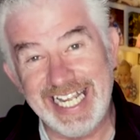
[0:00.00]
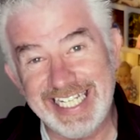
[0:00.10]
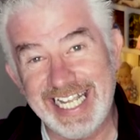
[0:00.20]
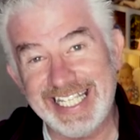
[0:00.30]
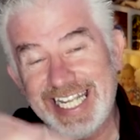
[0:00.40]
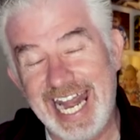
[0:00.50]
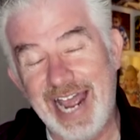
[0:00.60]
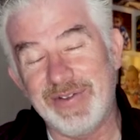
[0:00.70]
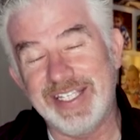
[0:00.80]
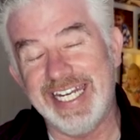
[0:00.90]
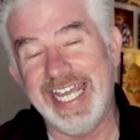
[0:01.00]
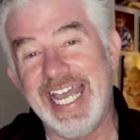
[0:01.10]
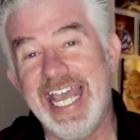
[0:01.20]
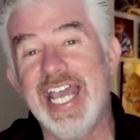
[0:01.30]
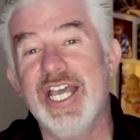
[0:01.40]
get a chance to get out
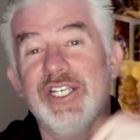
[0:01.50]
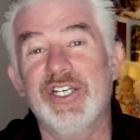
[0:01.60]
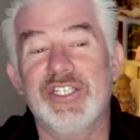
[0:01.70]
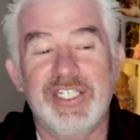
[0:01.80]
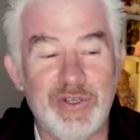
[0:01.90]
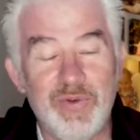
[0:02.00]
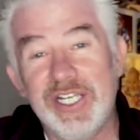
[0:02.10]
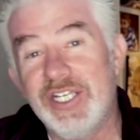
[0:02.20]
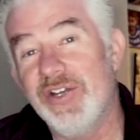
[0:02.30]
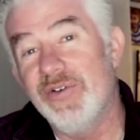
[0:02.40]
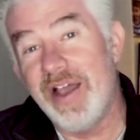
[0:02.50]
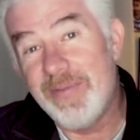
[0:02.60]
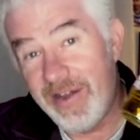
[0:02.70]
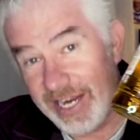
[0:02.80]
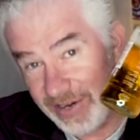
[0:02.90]
today. Just to wish you a
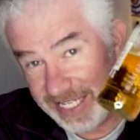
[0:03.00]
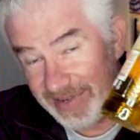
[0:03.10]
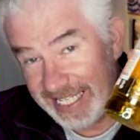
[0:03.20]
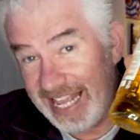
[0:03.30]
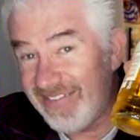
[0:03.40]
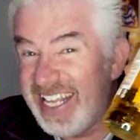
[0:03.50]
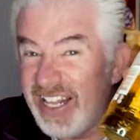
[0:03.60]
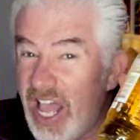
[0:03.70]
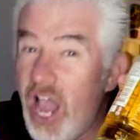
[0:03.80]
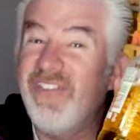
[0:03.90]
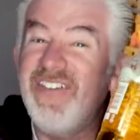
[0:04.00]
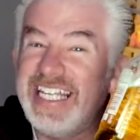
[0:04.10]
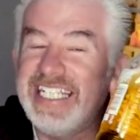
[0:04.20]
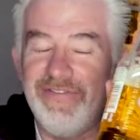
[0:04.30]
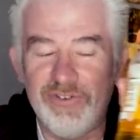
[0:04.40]
Merry Christmas, have a little
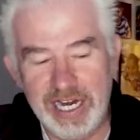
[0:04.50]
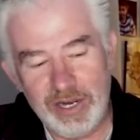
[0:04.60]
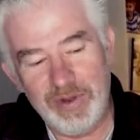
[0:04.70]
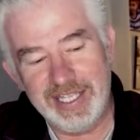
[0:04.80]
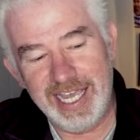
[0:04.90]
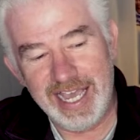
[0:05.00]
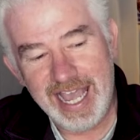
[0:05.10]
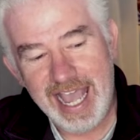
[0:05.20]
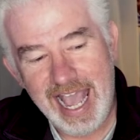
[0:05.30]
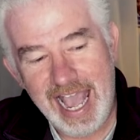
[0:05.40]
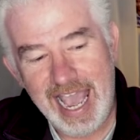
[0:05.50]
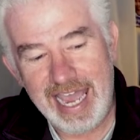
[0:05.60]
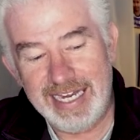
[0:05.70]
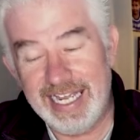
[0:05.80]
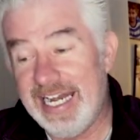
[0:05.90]
festive drink with you,
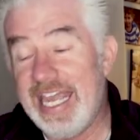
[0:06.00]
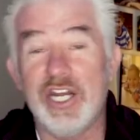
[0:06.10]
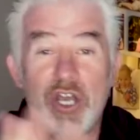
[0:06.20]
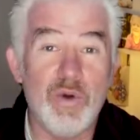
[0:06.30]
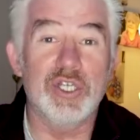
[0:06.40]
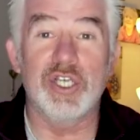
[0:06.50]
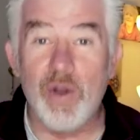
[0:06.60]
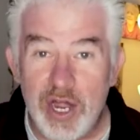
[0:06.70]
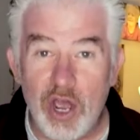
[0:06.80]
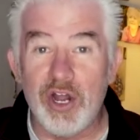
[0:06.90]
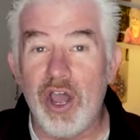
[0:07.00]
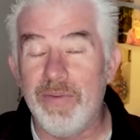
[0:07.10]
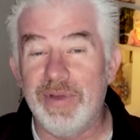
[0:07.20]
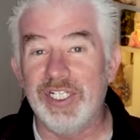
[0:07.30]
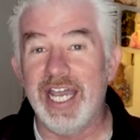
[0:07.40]
and let you know what's going on
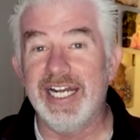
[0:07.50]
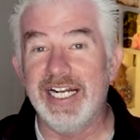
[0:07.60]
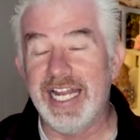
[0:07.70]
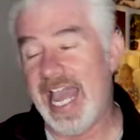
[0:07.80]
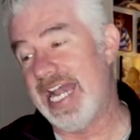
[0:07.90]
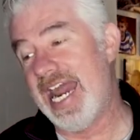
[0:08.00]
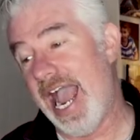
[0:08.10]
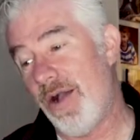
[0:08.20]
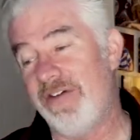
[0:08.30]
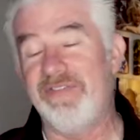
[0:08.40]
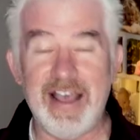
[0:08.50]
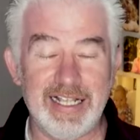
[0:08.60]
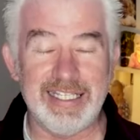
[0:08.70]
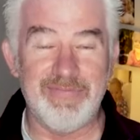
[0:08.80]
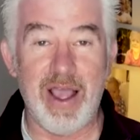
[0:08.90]
my channel and how I
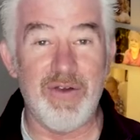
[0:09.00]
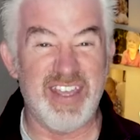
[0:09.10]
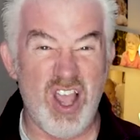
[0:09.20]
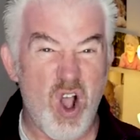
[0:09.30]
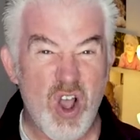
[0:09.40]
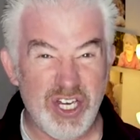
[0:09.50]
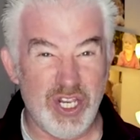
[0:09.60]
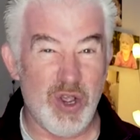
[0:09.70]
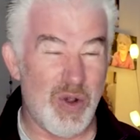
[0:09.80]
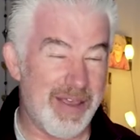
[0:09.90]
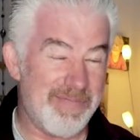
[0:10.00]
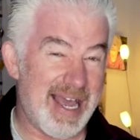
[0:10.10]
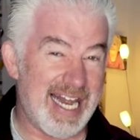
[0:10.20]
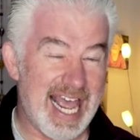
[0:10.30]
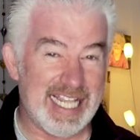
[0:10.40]
felt about the audio in
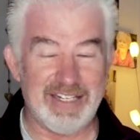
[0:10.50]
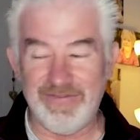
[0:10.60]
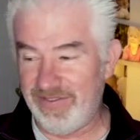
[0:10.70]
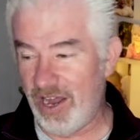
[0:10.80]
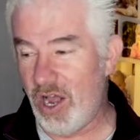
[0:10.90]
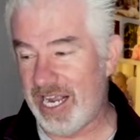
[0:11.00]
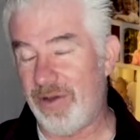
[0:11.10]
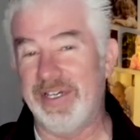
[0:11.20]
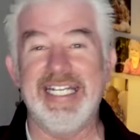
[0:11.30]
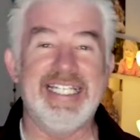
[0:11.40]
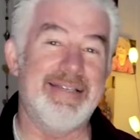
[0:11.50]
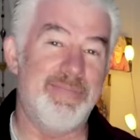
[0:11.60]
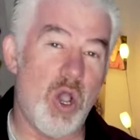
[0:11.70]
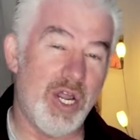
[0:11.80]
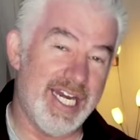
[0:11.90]
my last vlog, how
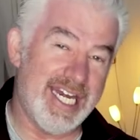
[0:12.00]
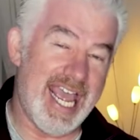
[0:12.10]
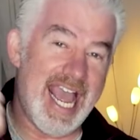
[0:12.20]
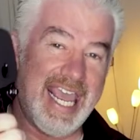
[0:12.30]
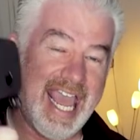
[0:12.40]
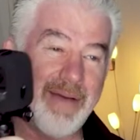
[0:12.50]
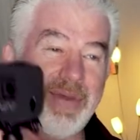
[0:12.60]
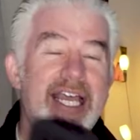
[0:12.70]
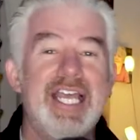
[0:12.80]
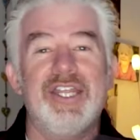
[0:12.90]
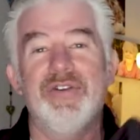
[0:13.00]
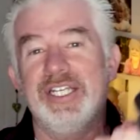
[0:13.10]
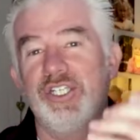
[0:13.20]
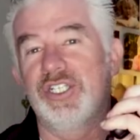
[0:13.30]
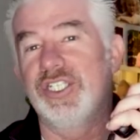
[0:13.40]
disappointed I am that
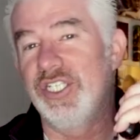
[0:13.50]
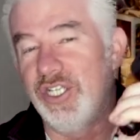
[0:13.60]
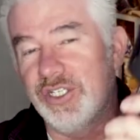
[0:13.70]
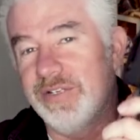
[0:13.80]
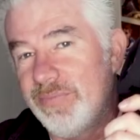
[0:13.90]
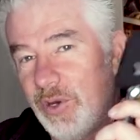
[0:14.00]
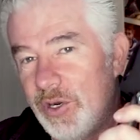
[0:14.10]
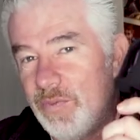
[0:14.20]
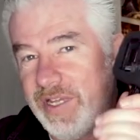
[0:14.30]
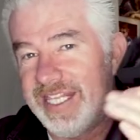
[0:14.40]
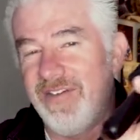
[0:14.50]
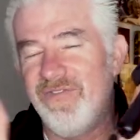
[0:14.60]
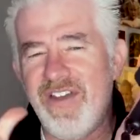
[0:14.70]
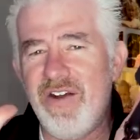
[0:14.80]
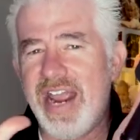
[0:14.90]
it just doesn't put up with the
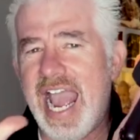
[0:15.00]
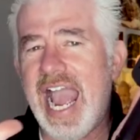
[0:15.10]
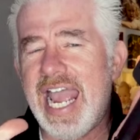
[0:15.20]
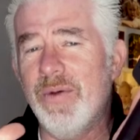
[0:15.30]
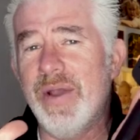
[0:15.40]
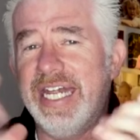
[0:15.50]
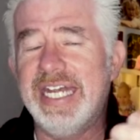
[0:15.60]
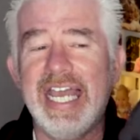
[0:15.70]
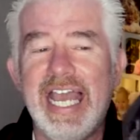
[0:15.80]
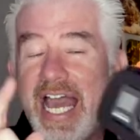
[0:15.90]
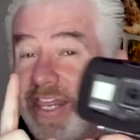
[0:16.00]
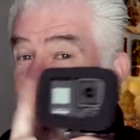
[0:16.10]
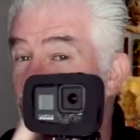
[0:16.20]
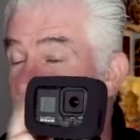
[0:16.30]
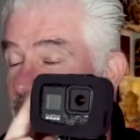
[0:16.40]
very high wind I
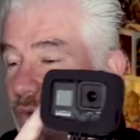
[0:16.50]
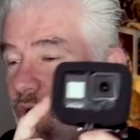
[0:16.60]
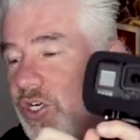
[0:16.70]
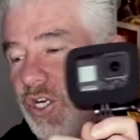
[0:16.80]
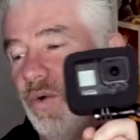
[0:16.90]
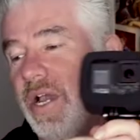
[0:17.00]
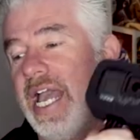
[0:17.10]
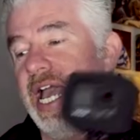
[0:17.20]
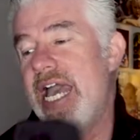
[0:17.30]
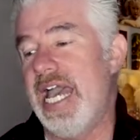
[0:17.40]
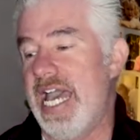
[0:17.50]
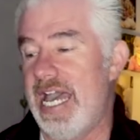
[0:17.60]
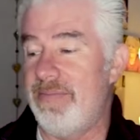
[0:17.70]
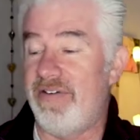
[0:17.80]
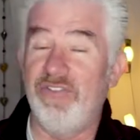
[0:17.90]
thought it would do.
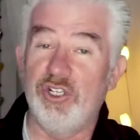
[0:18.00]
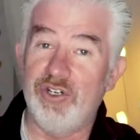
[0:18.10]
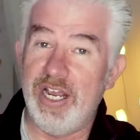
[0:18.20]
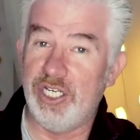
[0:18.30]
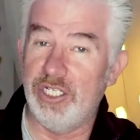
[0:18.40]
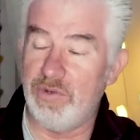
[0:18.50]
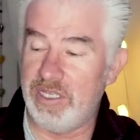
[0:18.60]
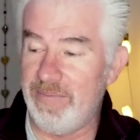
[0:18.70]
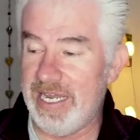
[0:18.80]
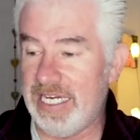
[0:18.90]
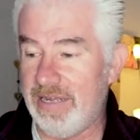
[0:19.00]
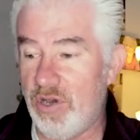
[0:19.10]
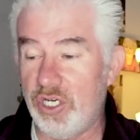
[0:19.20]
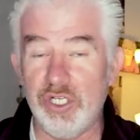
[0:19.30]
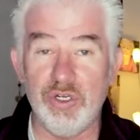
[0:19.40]
My frustrations with the media
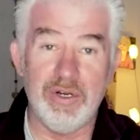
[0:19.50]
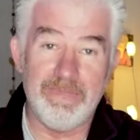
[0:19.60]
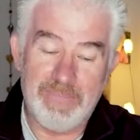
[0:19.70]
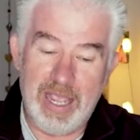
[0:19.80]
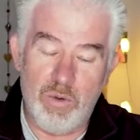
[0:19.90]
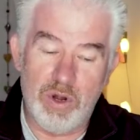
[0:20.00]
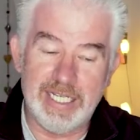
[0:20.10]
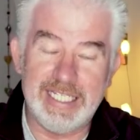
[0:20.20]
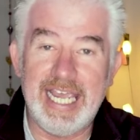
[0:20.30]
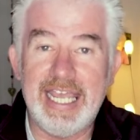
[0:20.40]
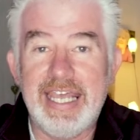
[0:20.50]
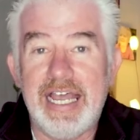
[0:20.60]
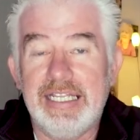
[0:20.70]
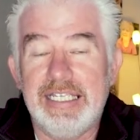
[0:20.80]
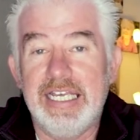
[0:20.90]
module, I wanted to get
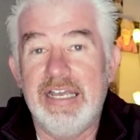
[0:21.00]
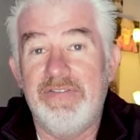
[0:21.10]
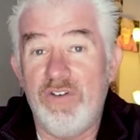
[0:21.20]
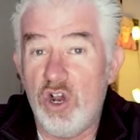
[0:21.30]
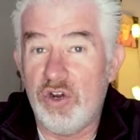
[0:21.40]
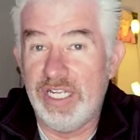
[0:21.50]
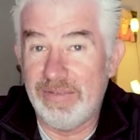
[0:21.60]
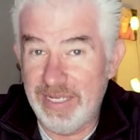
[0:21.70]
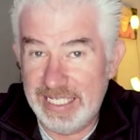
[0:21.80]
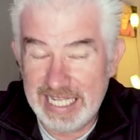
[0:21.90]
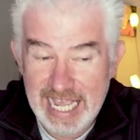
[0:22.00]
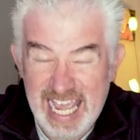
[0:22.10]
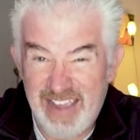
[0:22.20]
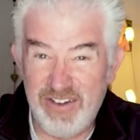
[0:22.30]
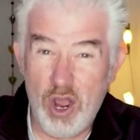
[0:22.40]
that for Christmas,
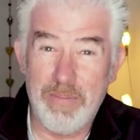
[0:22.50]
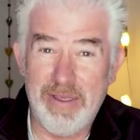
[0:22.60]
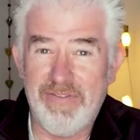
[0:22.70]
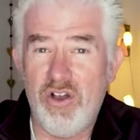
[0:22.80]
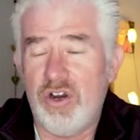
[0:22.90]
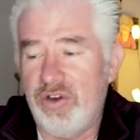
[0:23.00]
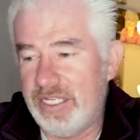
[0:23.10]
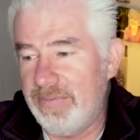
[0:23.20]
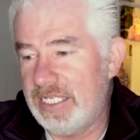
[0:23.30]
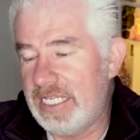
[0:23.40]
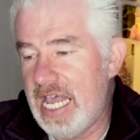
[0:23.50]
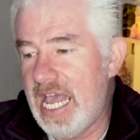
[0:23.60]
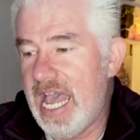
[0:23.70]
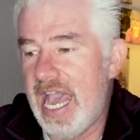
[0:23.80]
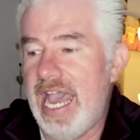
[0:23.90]
if not before Christmas.
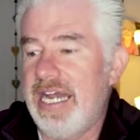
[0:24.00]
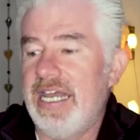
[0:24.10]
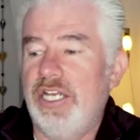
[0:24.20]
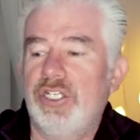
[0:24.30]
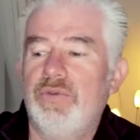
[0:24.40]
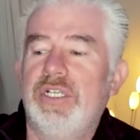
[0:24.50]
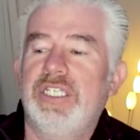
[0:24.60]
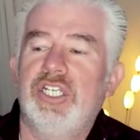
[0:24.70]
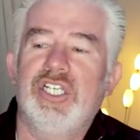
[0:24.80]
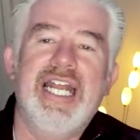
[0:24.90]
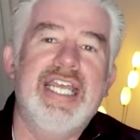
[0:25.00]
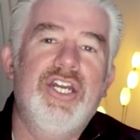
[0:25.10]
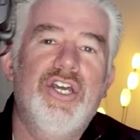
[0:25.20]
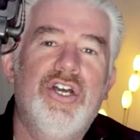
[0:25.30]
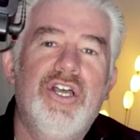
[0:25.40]
And I just wanted to just let you
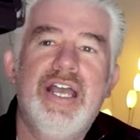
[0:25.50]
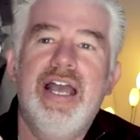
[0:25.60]
know